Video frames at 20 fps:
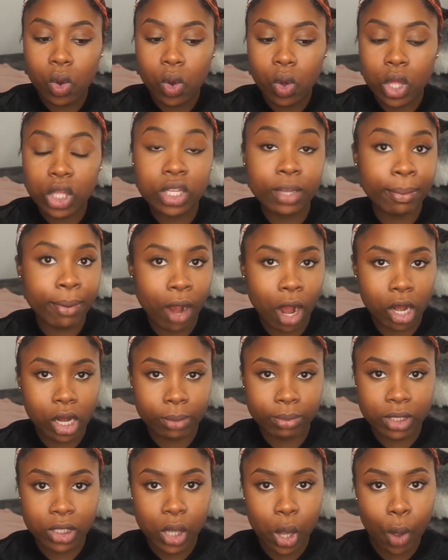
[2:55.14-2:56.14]
it's a
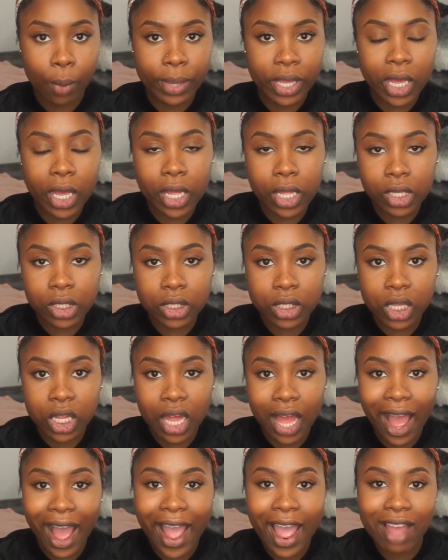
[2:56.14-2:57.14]
problem to go because
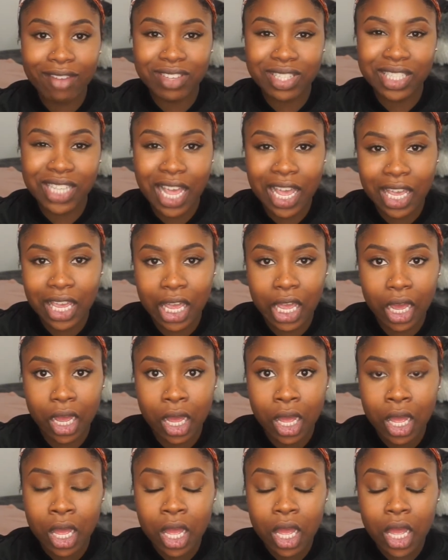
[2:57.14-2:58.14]
I haven't taken
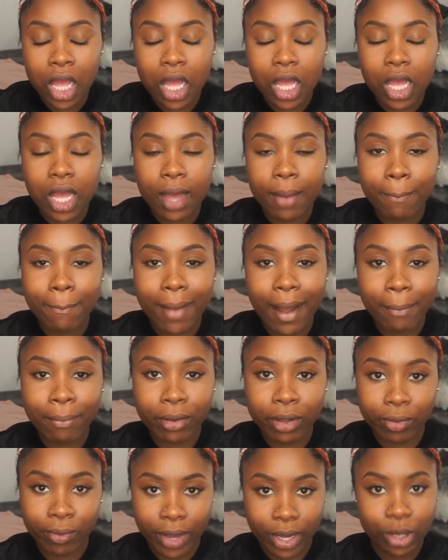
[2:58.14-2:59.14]
my
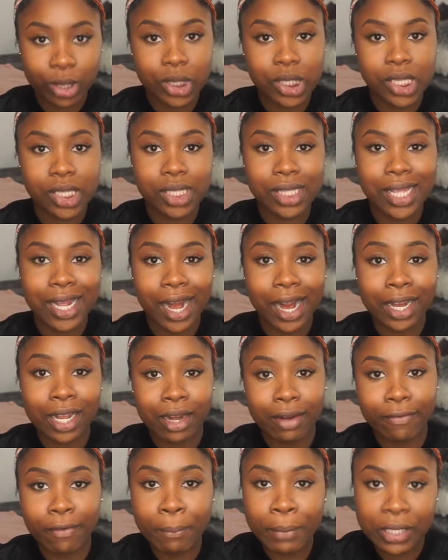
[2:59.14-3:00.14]
prerequisites that I
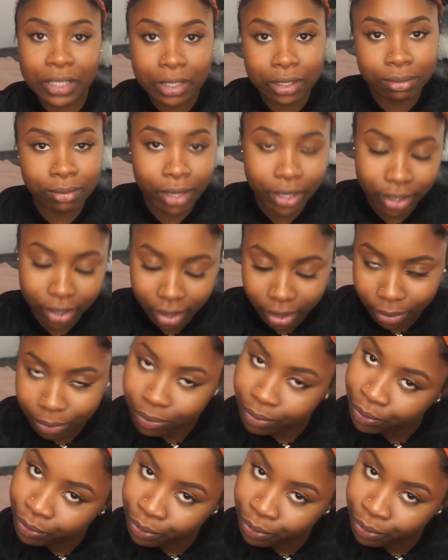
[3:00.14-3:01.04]
needed for business marketing.